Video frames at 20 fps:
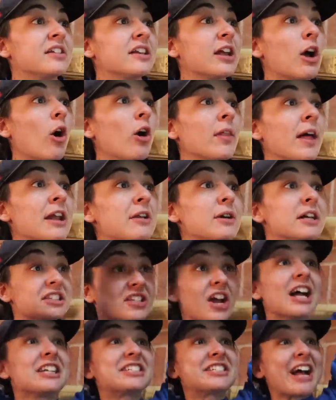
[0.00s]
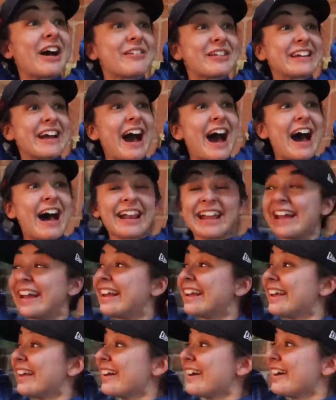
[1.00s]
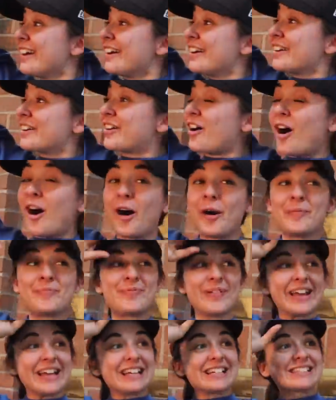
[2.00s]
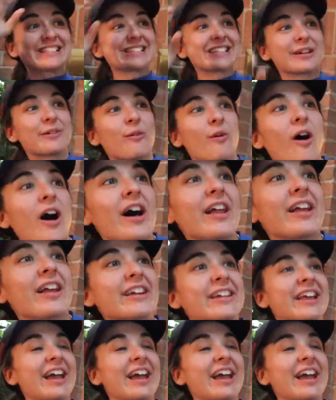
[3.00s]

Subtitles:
Did he hold on to it? Touchdown, he got it! Cole Beasley, what a